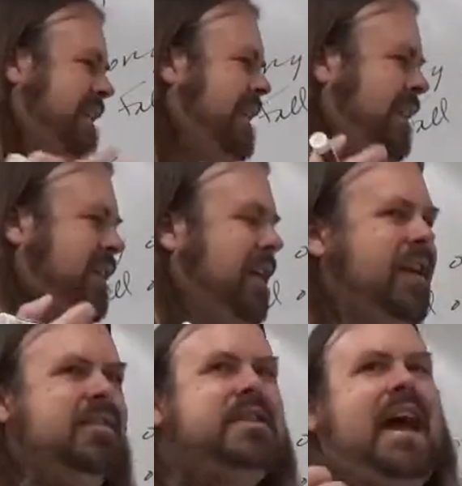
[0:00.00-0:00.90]
you
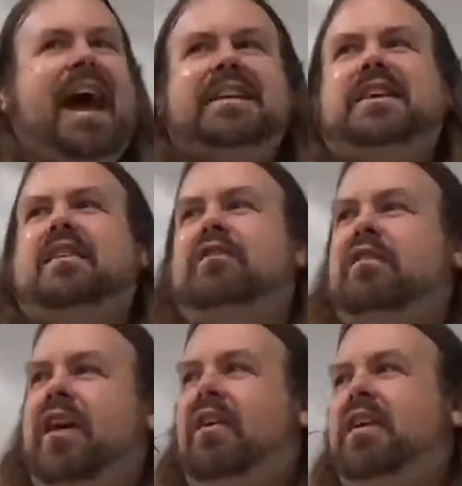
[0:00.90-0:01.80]
you're just asking for
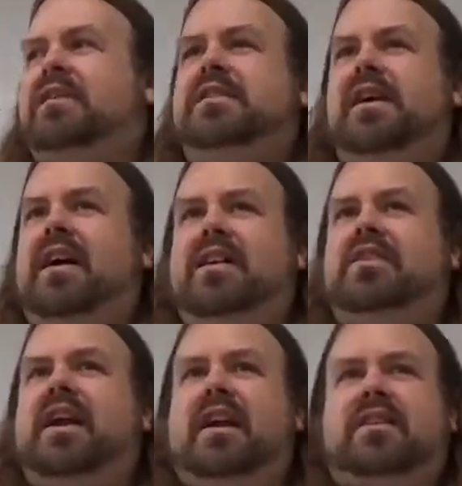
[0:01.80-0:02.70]
various uh,
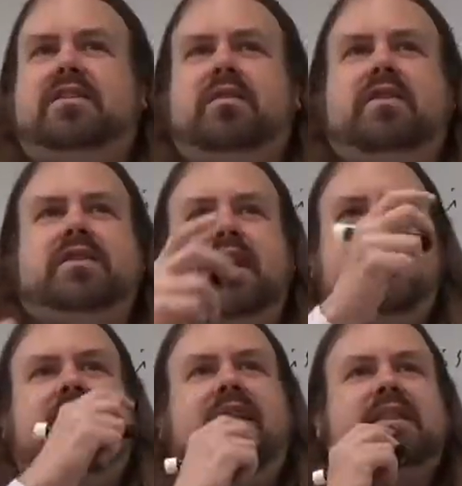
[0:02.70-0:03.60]
genetic disorders. Yeah,
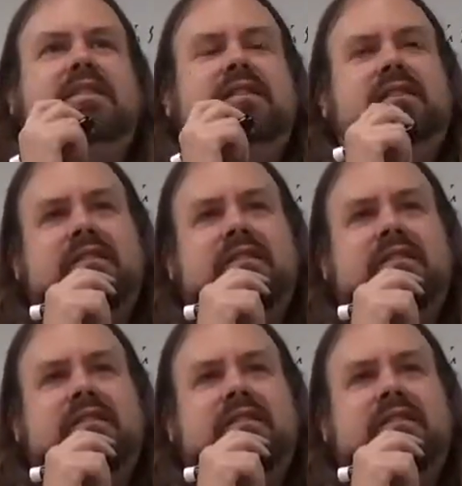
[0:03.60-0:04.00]
Darius. Is not